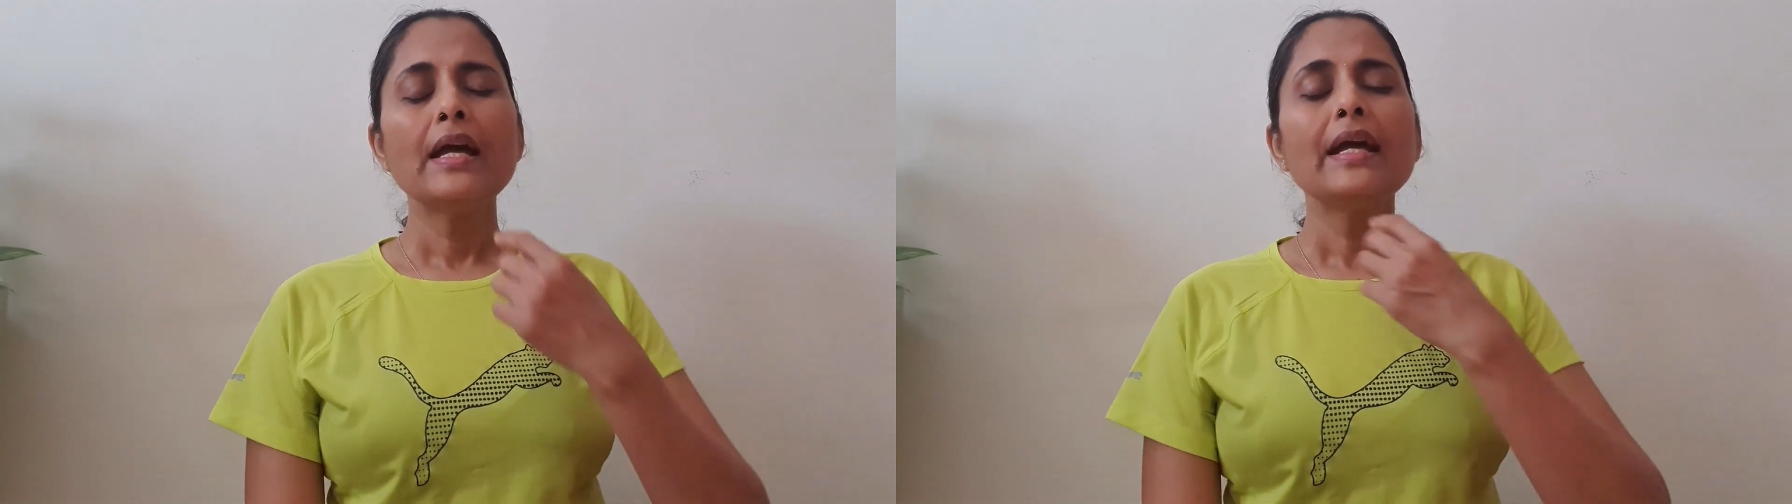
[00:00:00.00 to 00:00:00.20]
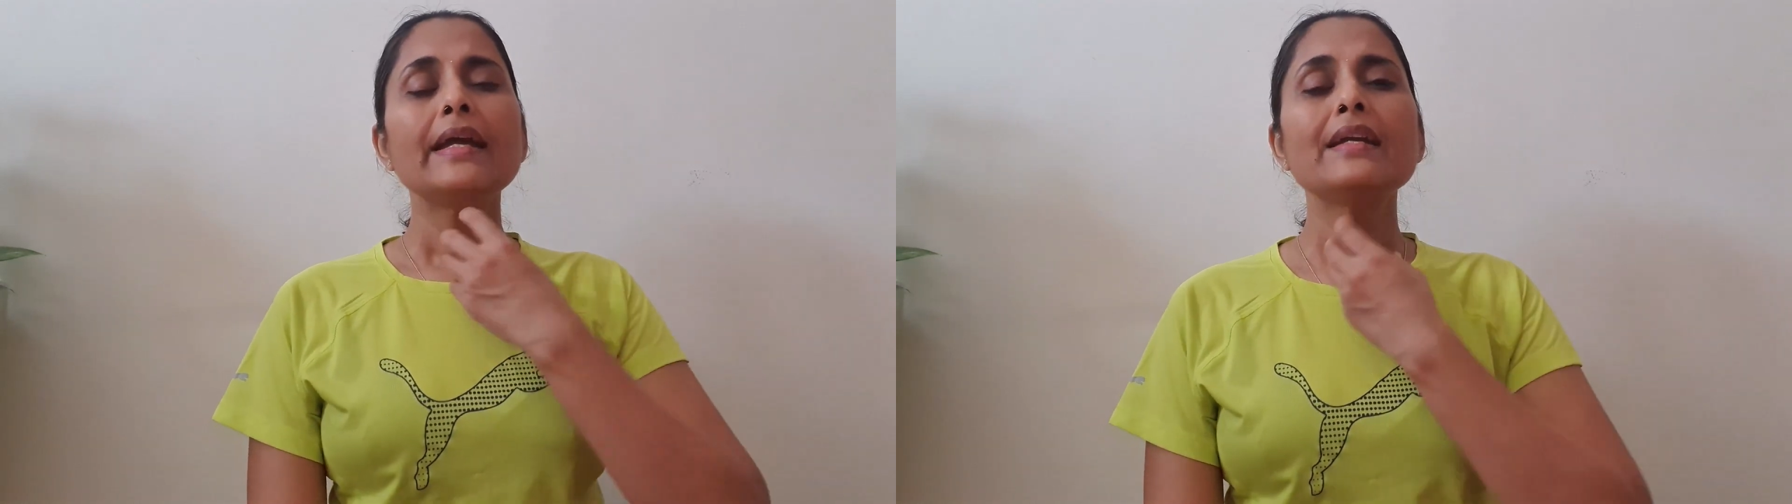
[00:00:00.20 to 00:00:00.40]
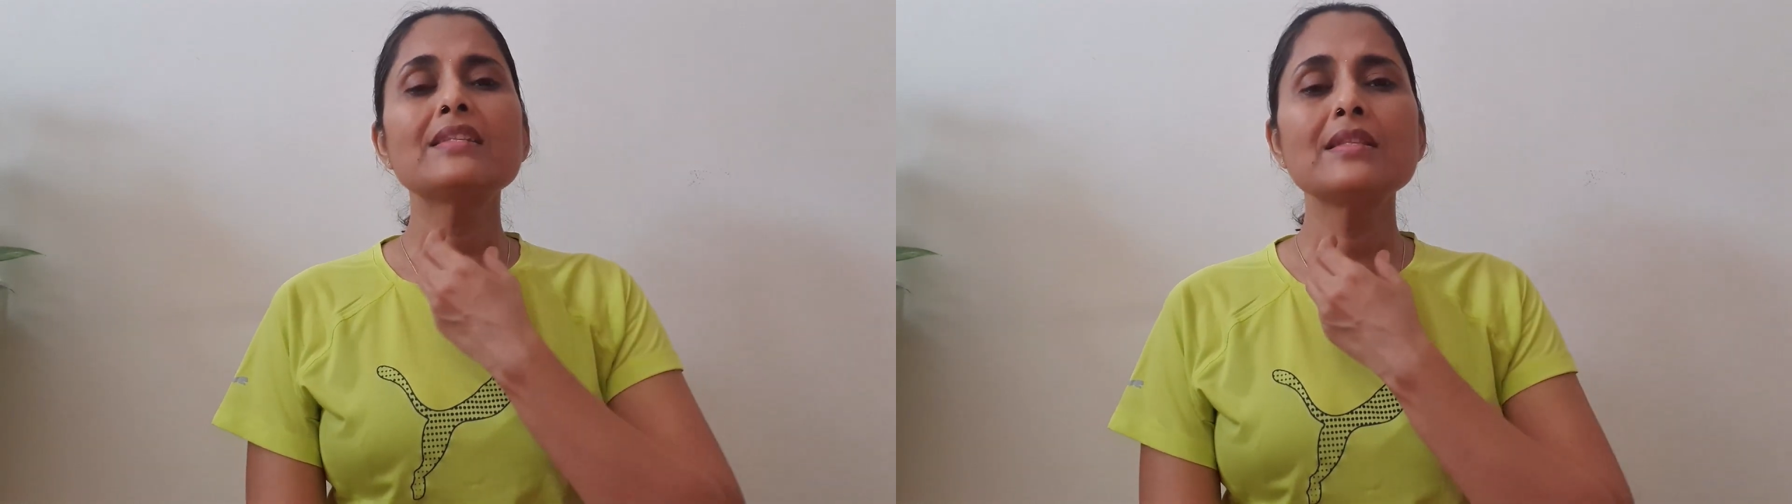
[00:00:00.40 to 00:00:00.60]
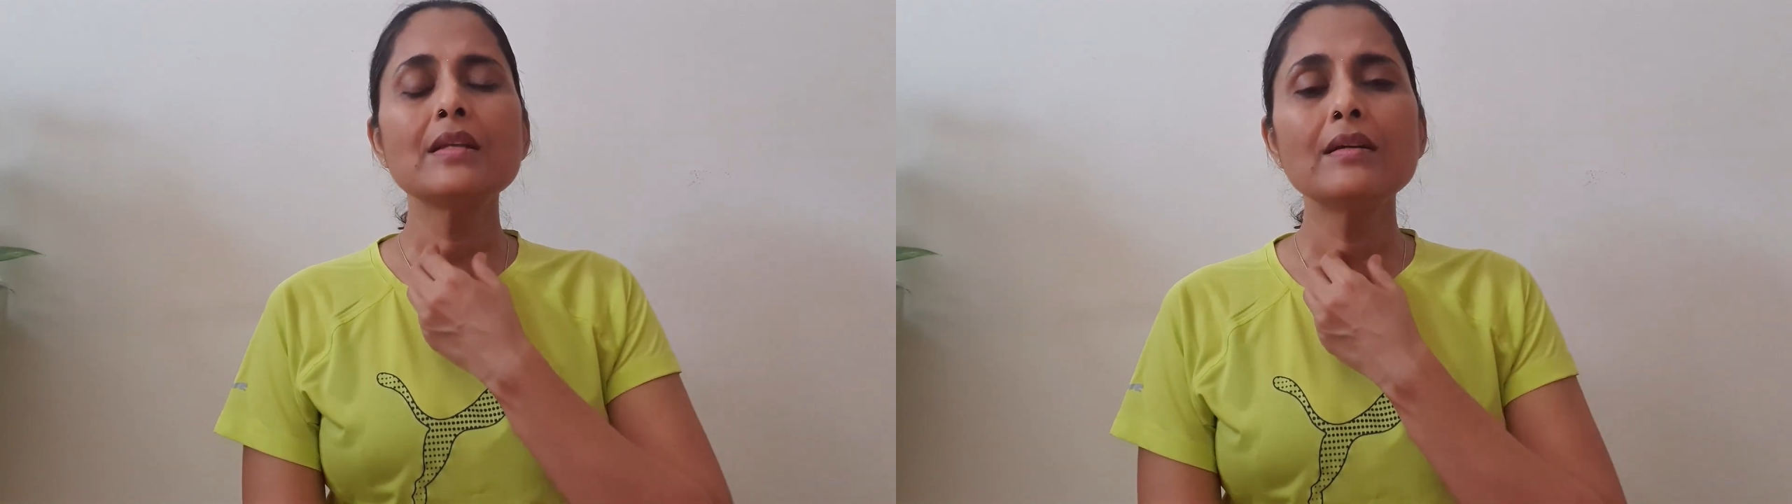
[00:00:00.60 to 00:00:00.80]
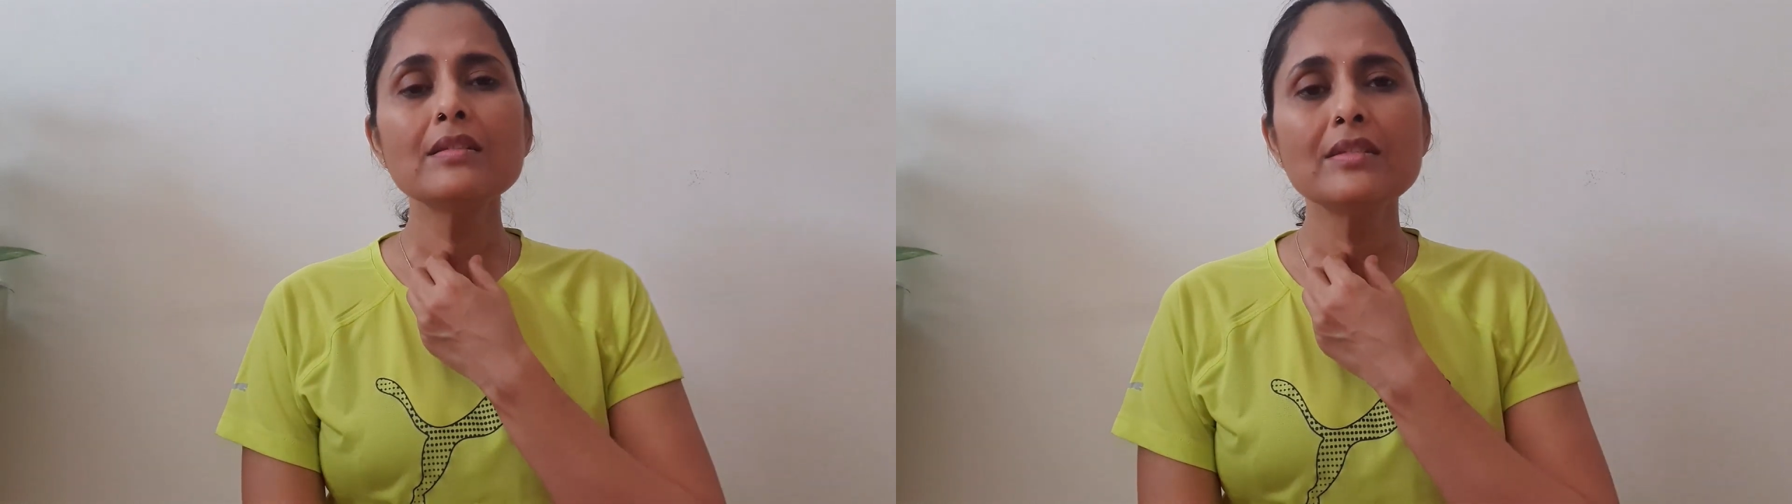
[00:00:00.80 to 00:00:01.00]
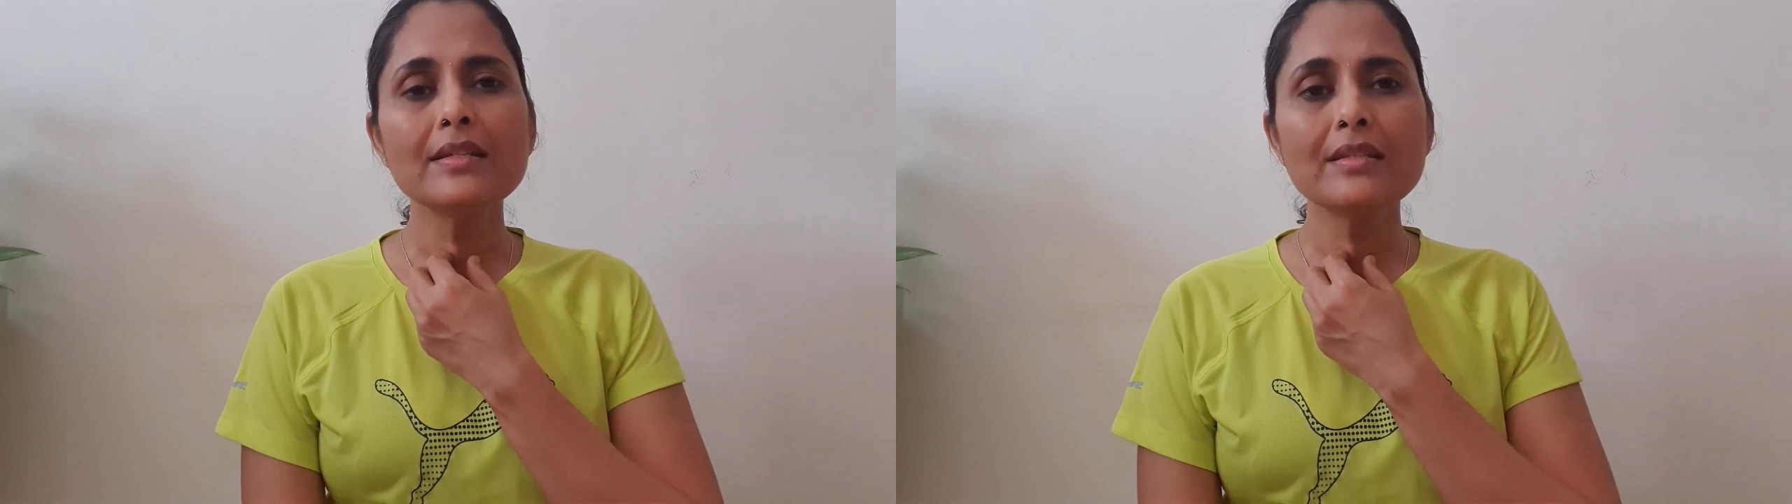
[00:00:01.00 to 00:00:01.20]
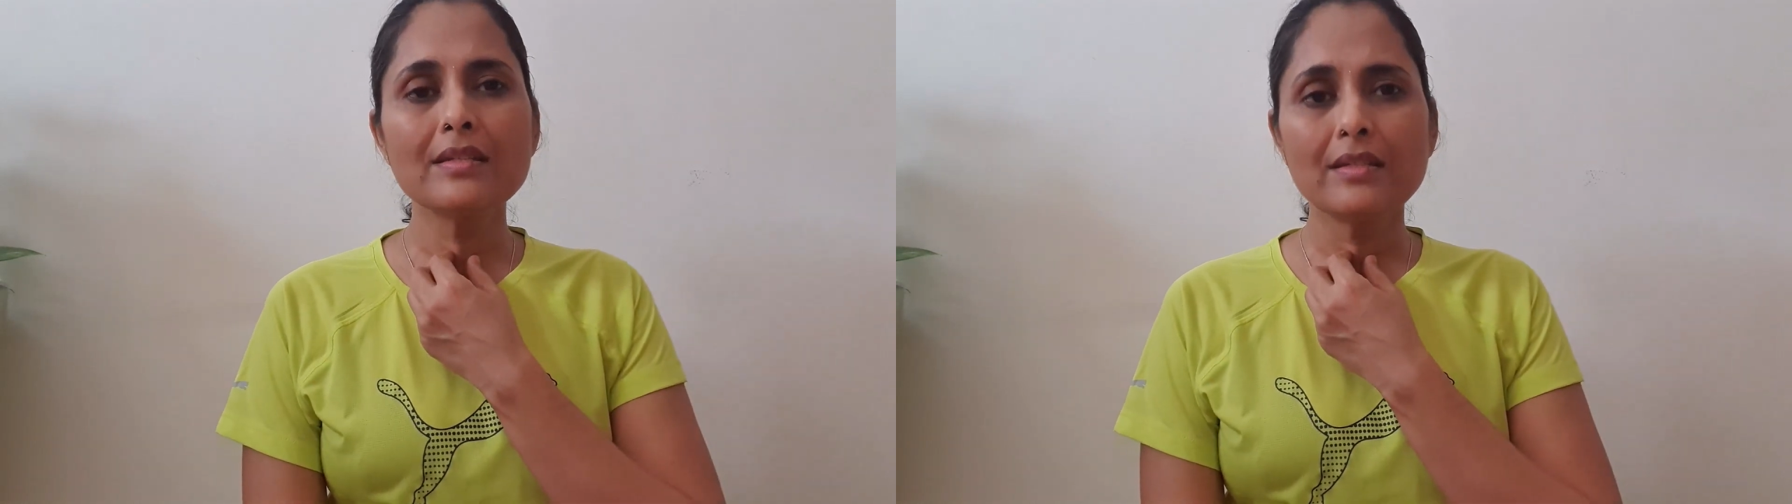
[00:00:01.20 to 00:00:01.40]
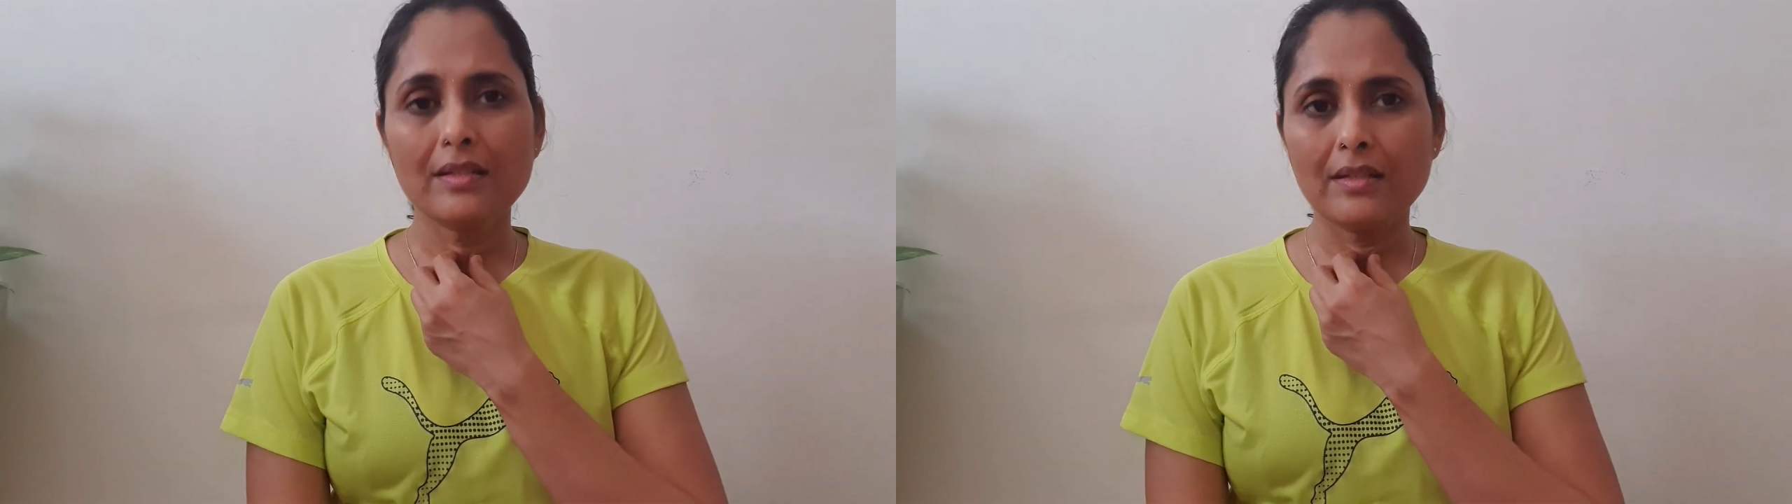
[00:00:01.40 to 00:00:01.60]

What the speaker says: it's not just